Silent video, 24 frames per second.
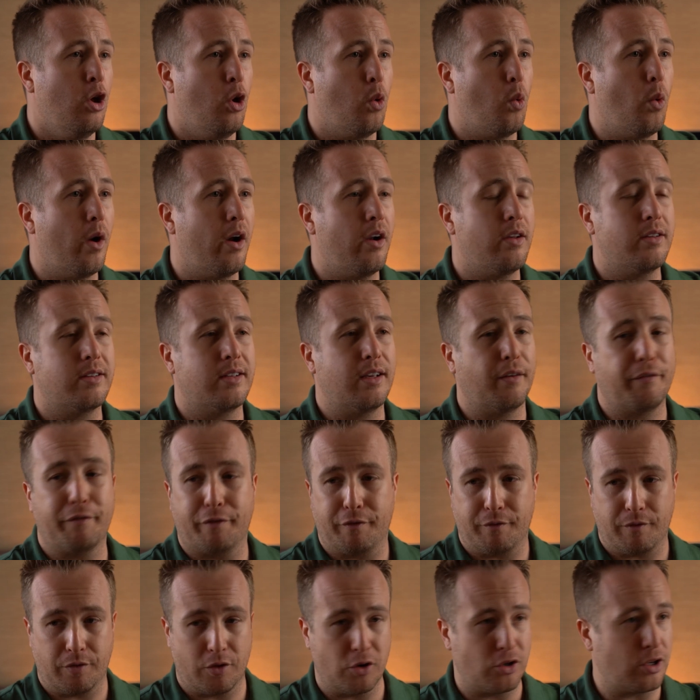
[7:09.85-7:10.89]
Whereas
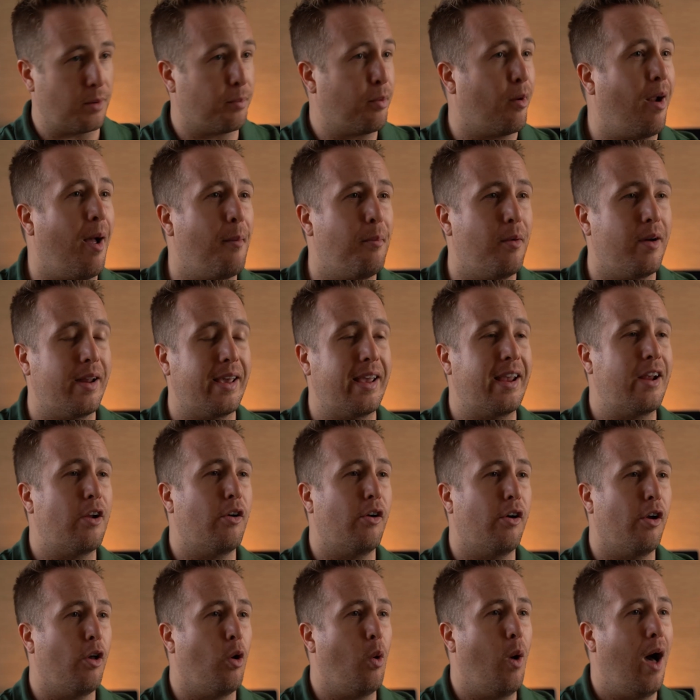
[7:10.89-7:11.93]
if there's a property
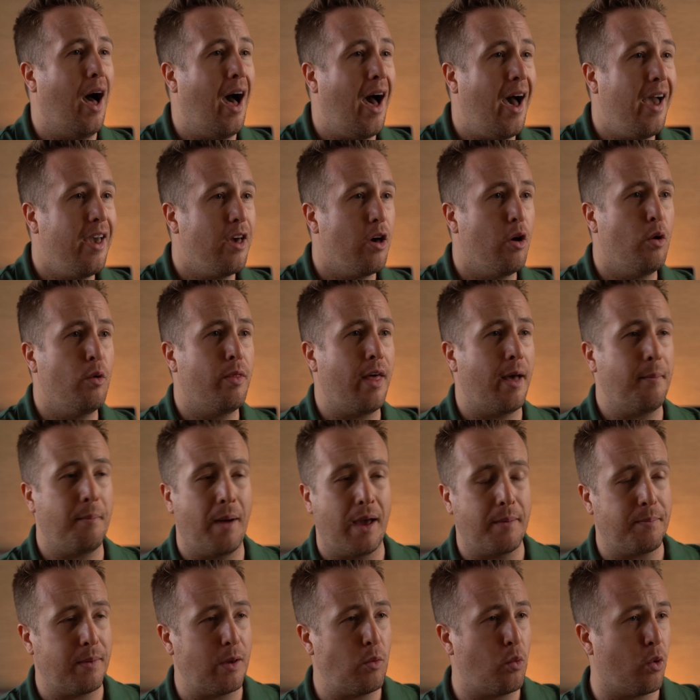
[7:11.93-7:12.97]
here in Ohio that
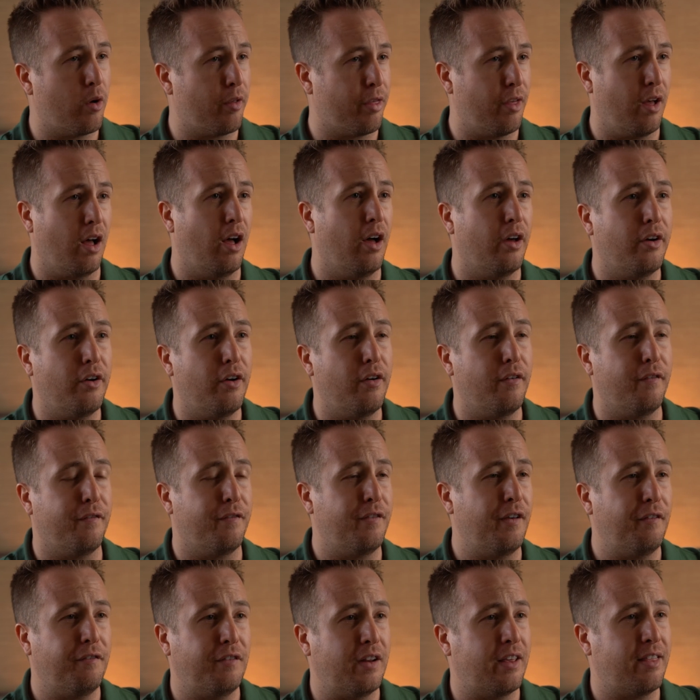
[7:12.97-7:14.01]
might be worth
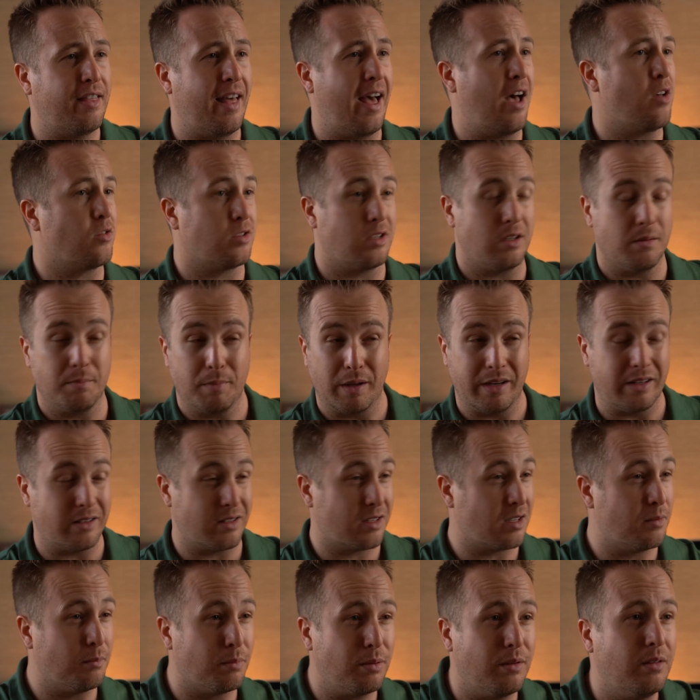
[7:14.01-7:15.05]
$150,000, but it's
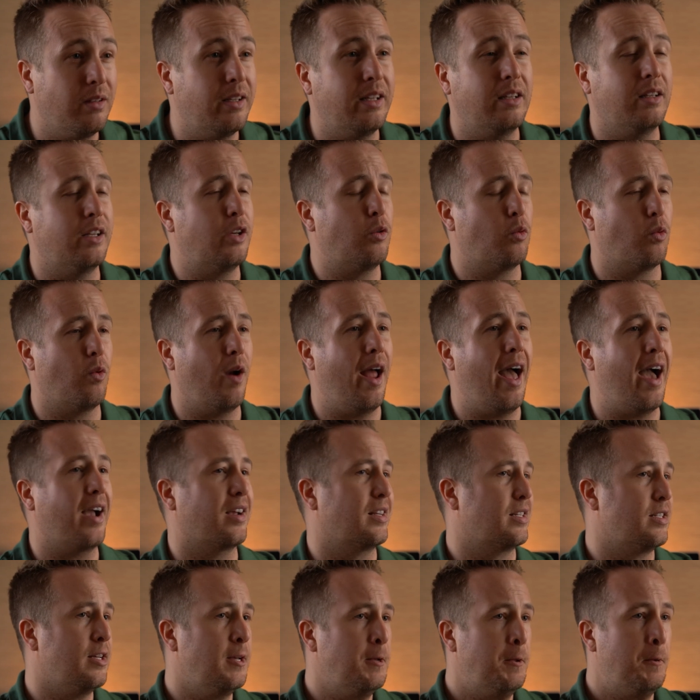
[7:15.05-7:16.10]
completely
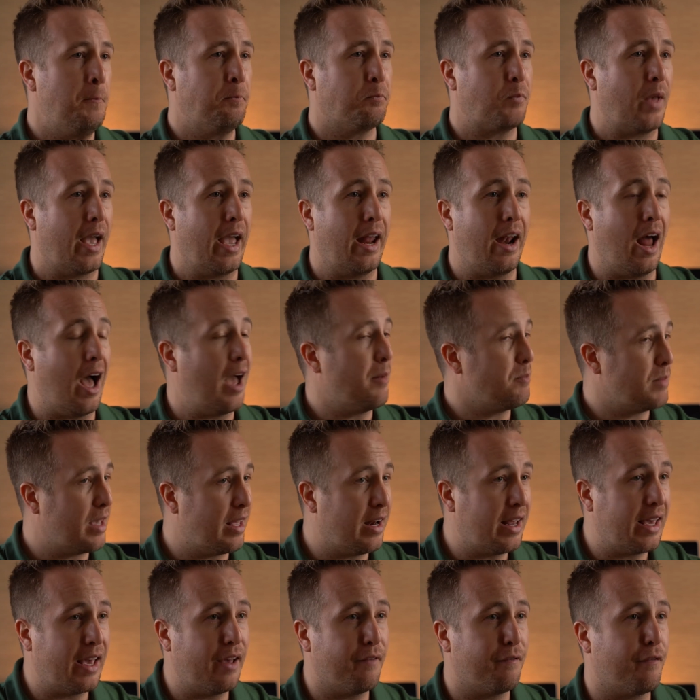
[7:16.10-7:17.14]
wrecked, and I'm
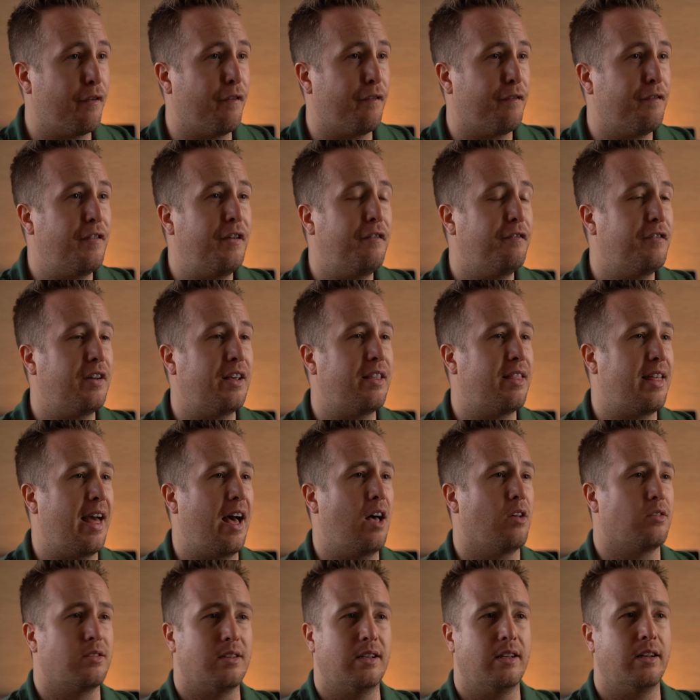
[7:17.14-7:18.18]
getting it for
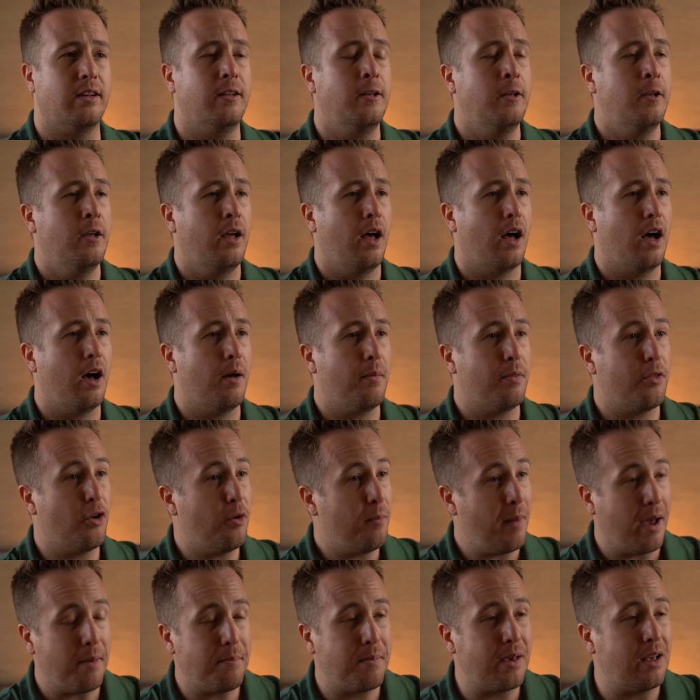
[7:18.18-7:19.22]
$50,000, there
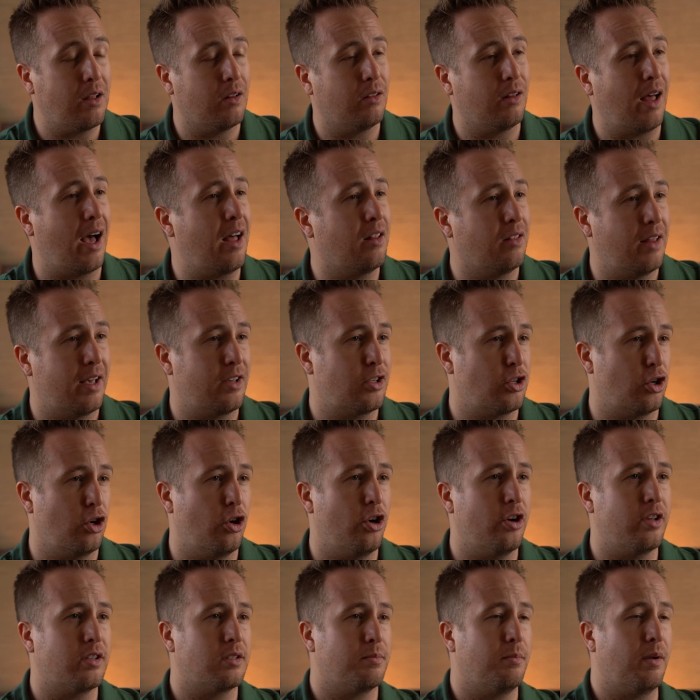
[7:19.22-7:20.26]
might be a lot less
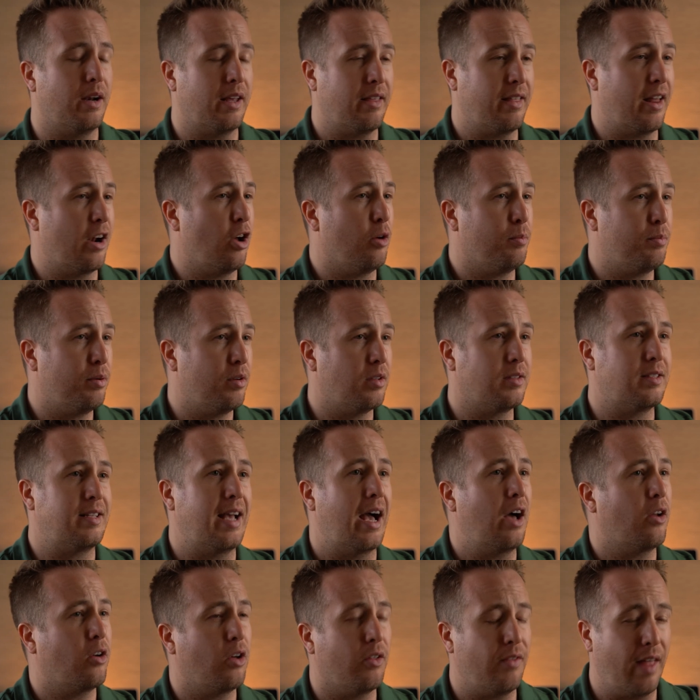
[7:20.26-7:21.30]
earnest money that I'll put
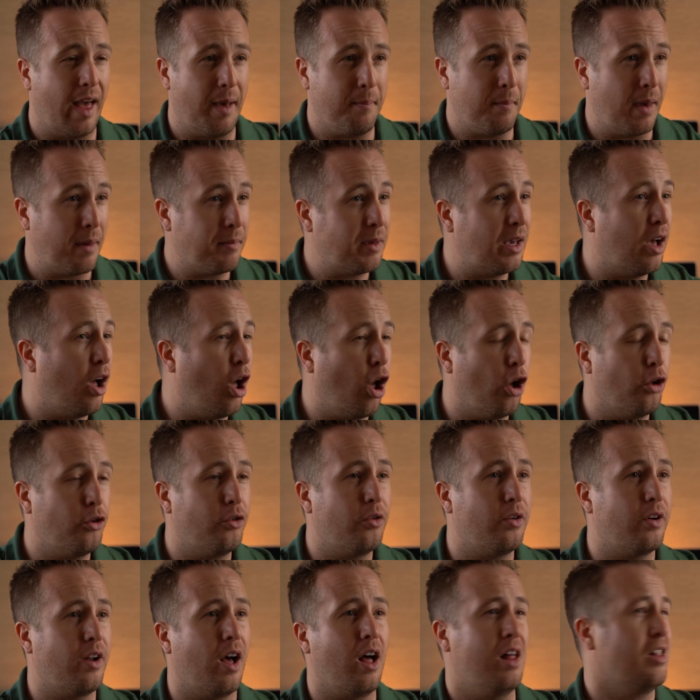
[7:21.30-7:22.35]
down on that, maybe
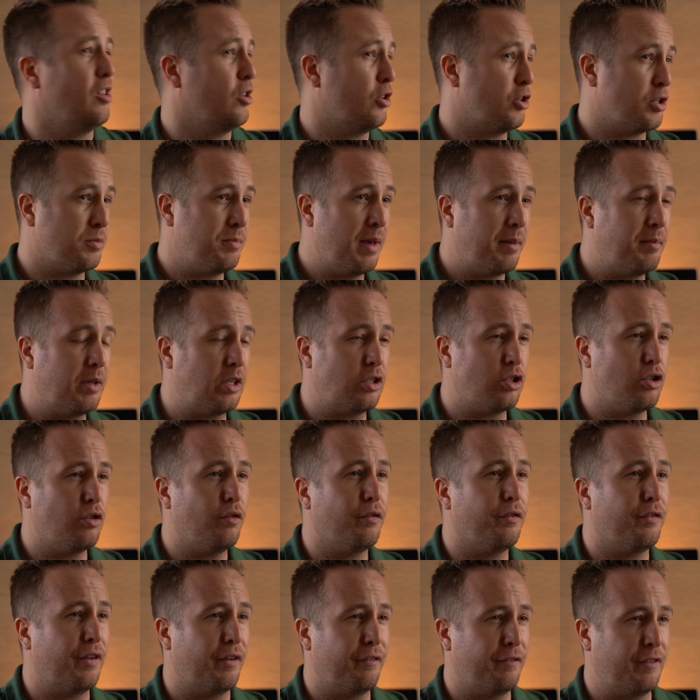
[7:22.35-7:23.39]
$100, maybe
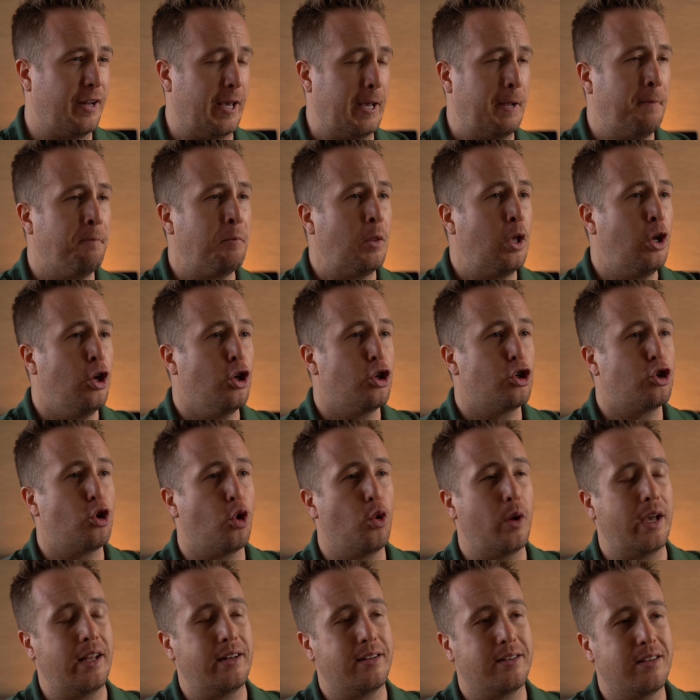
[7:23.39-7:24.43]
$250.
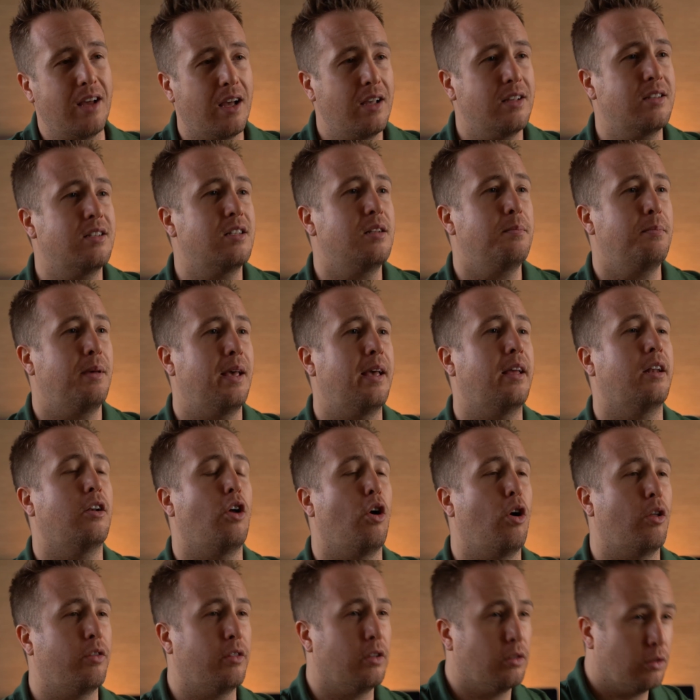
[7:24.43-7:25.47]
So it does depend
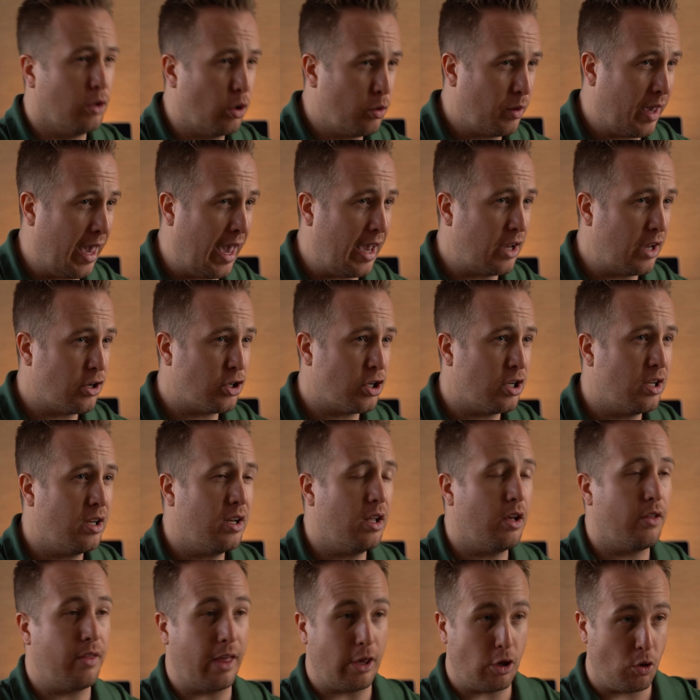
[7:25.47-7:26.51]
on the location
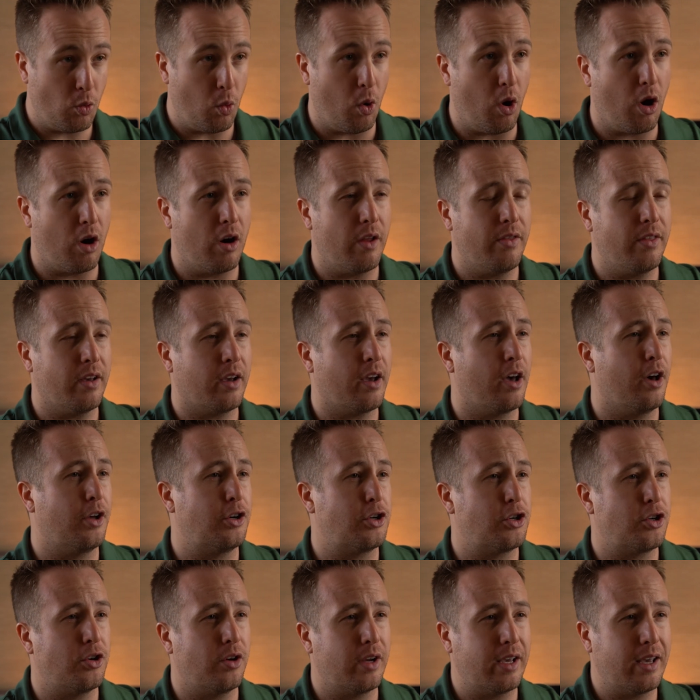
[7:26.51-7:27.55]
that you are in the
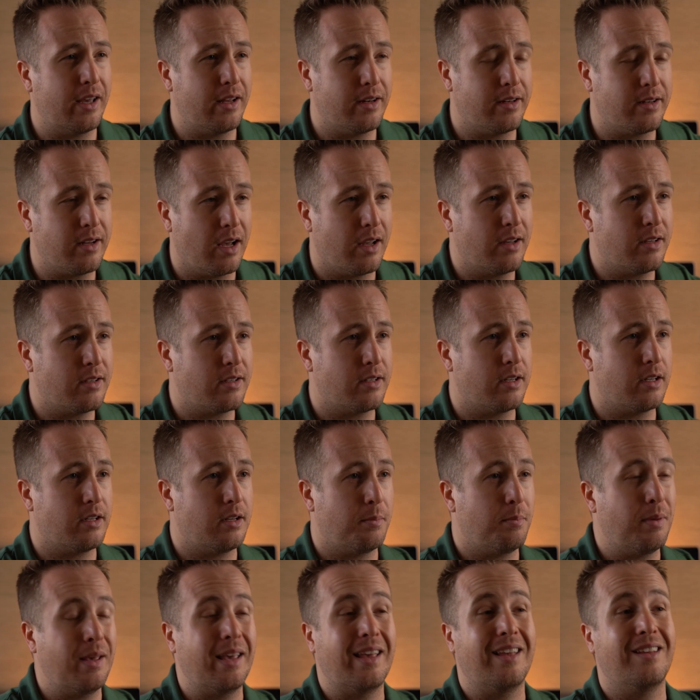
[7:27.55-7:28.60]
country. It does
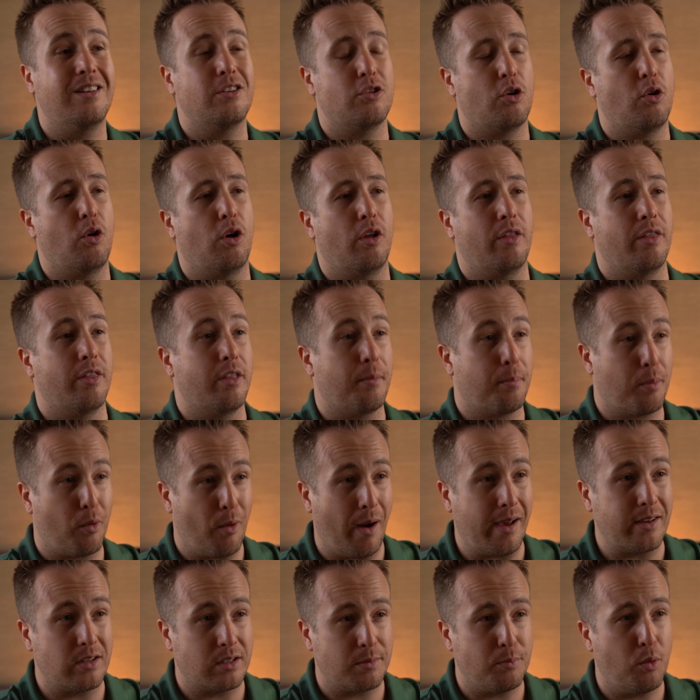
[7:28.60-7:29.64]
depend on the
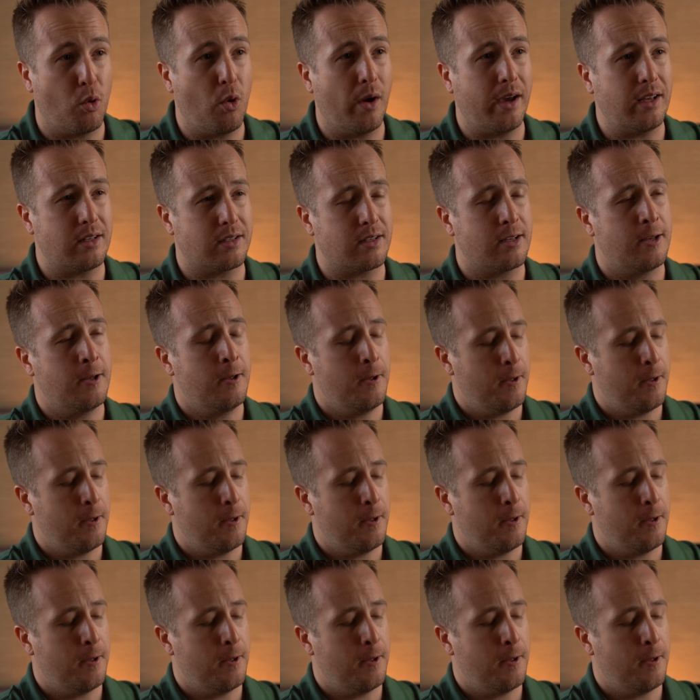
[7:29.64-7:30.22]
price point.